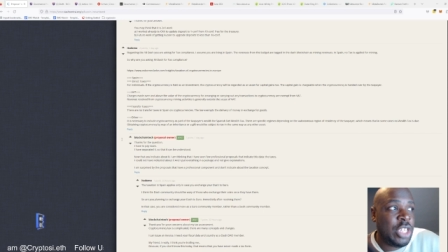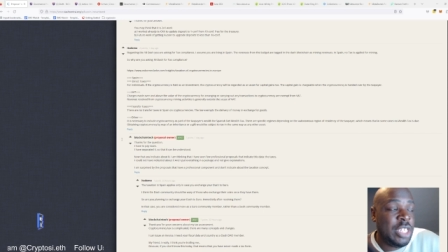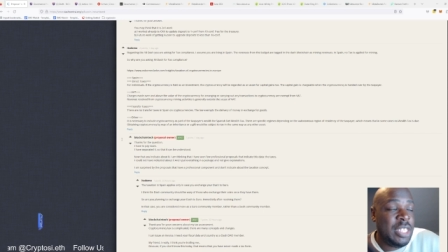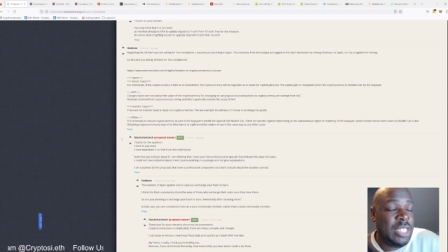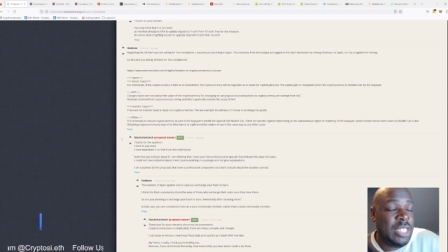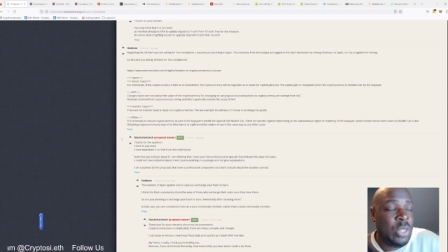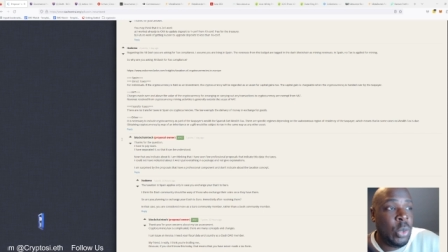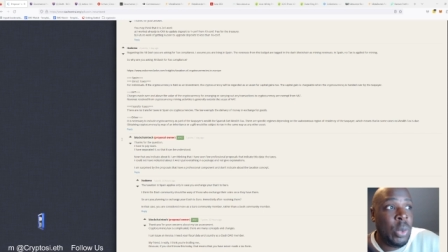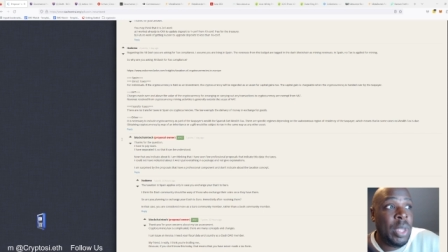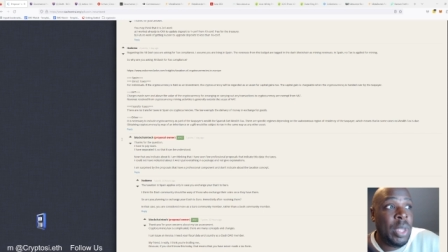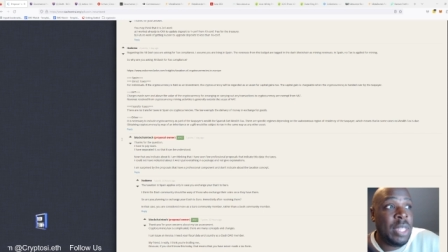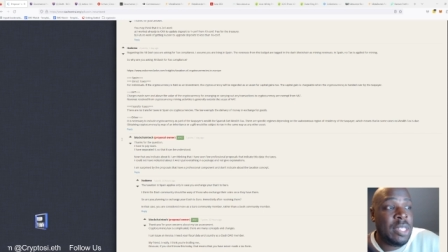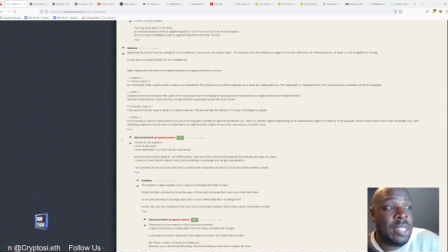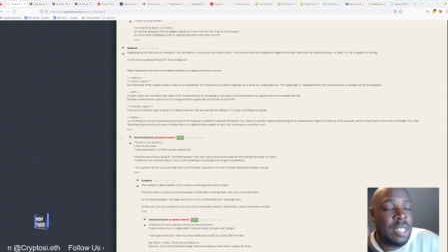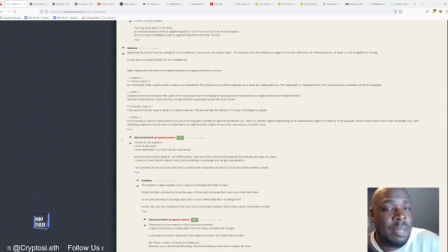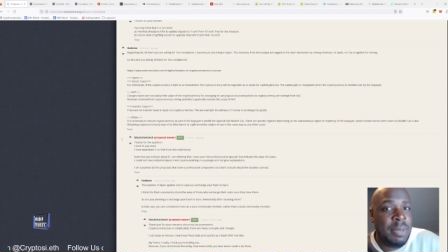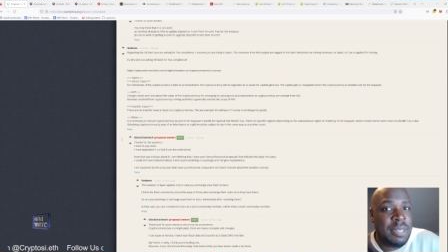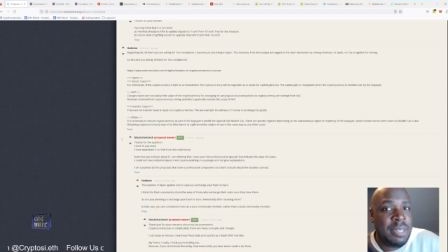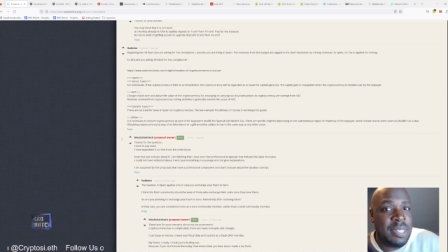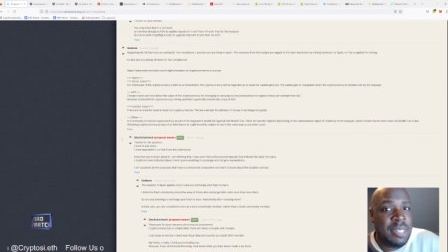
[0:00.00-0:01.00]
Is he talking to
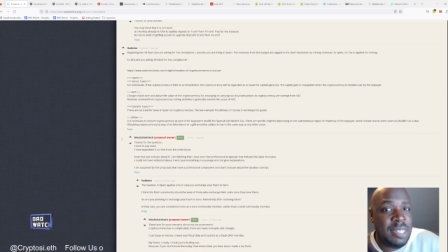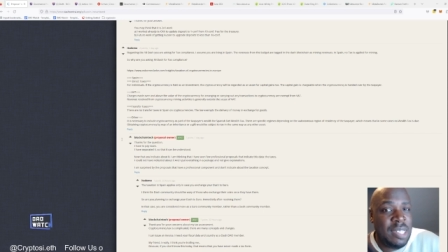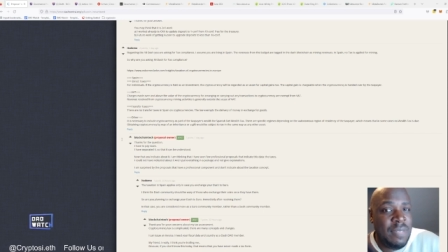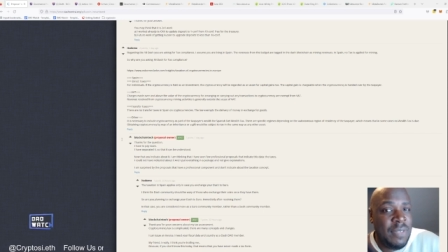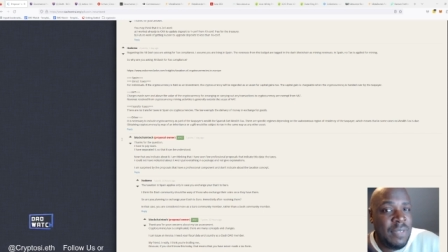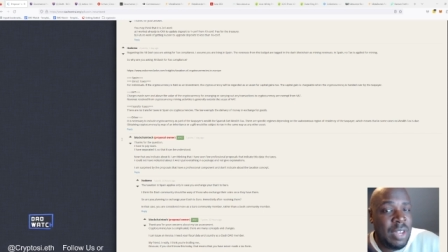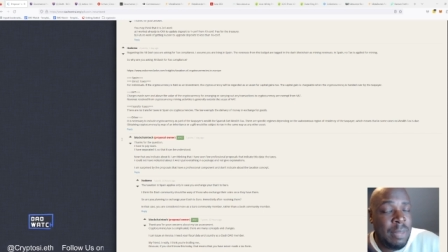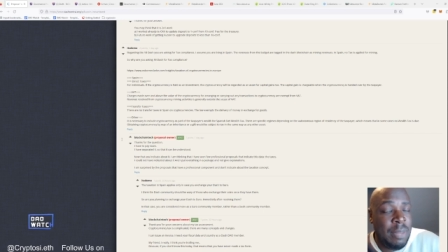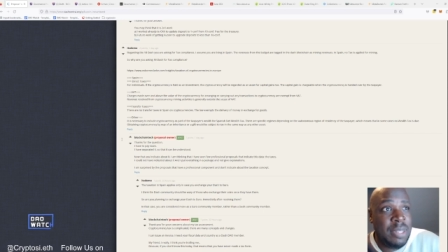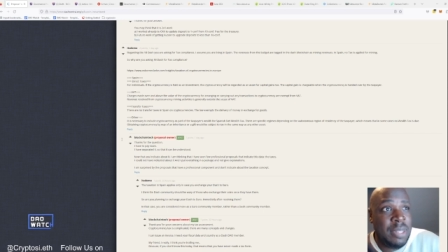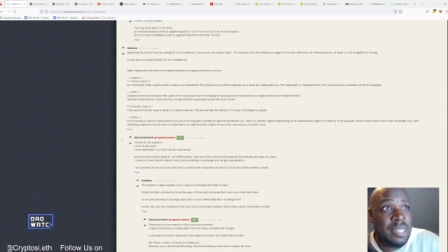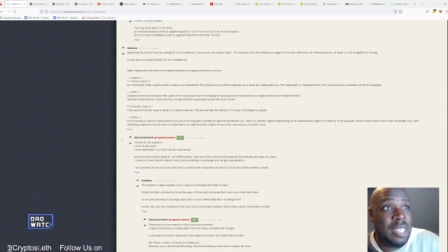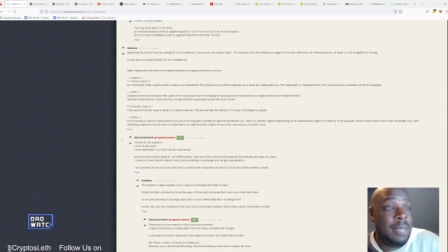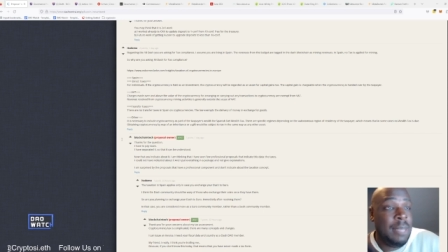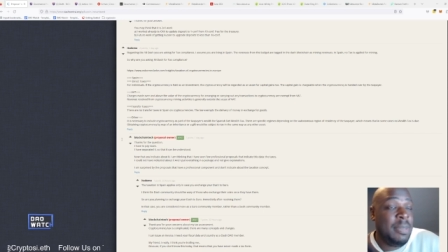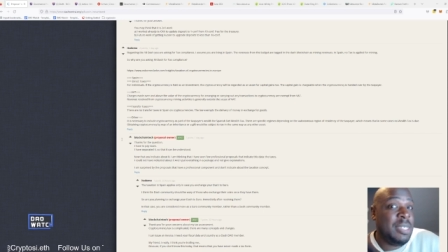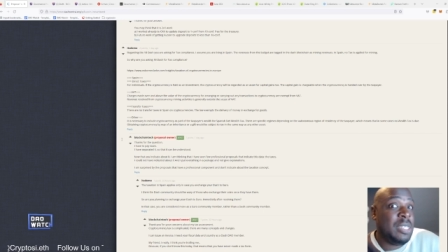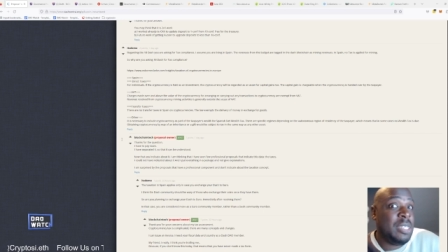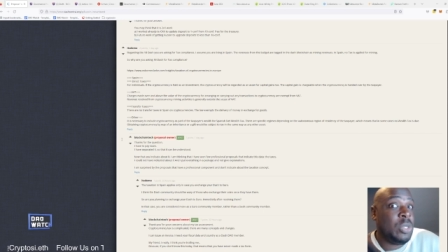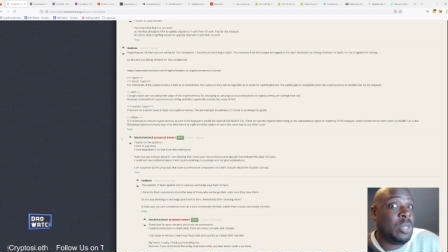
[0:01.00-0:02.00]
the business development
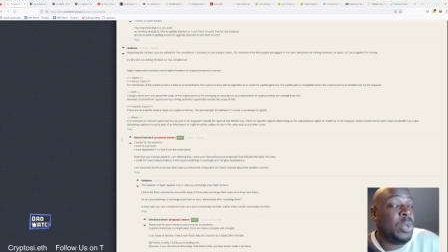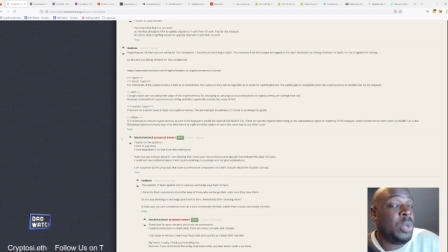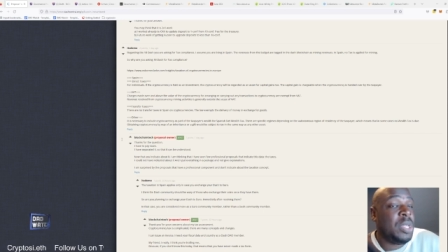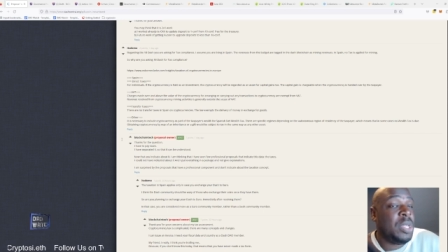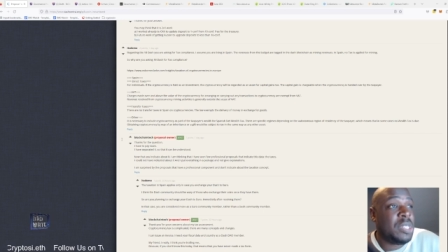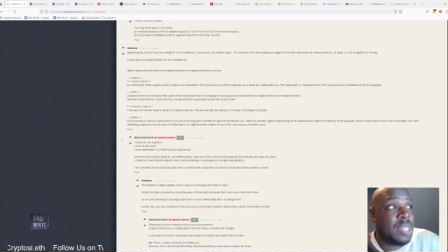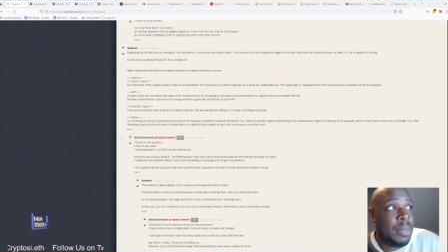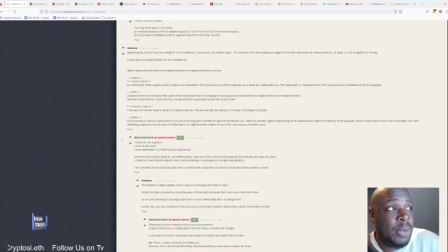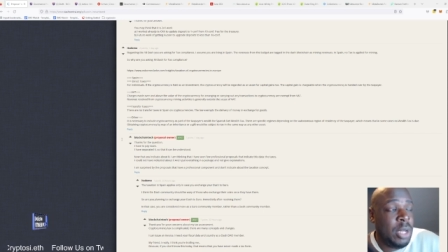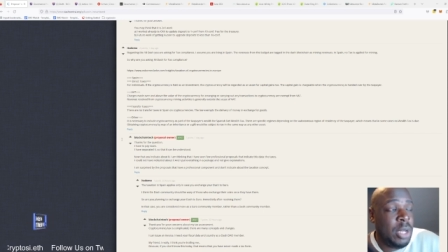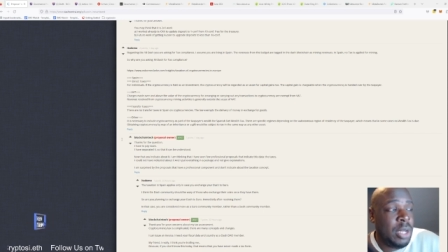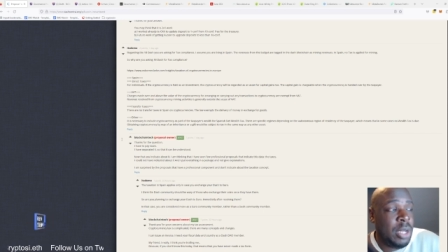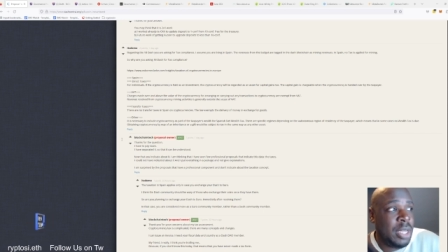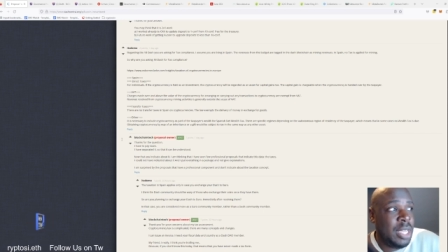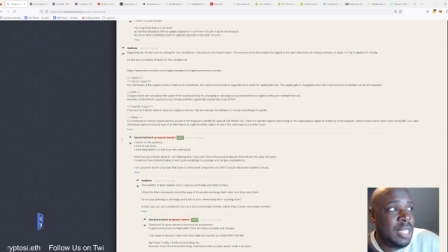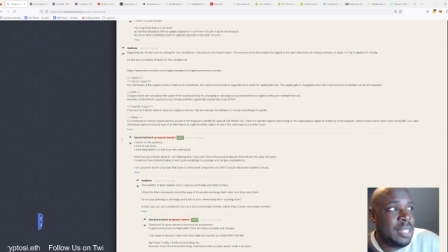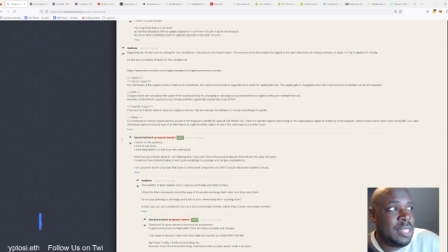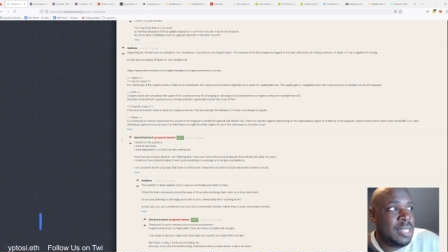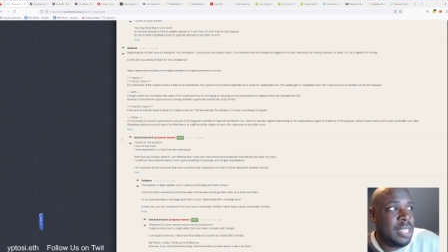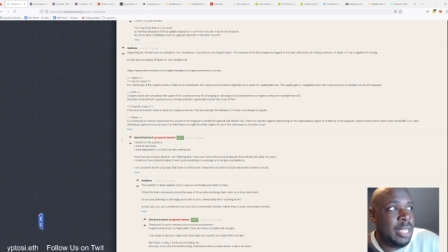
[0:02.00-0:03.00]
team? Is he talking to the
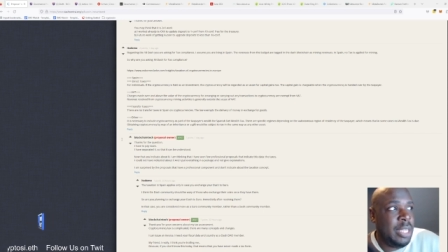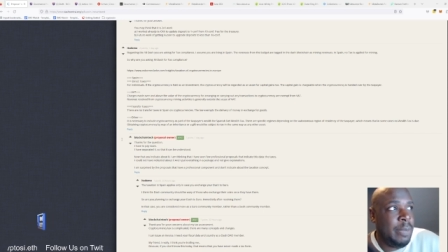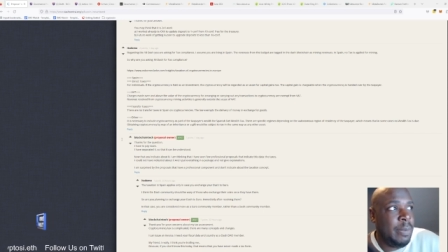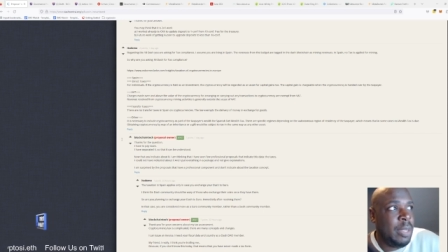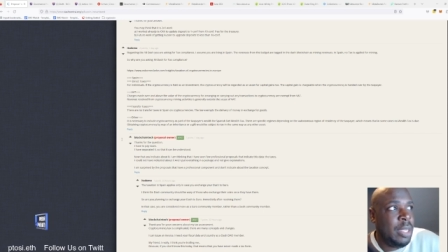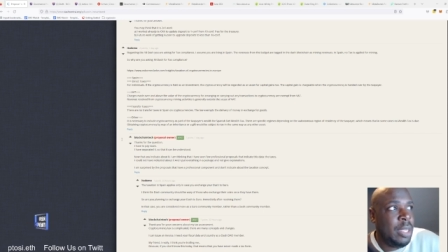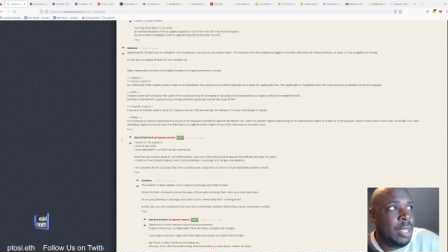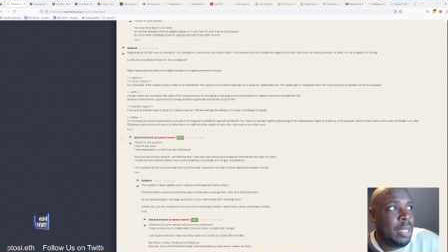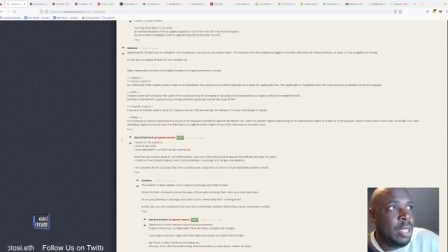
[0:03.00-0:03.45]
marketing team?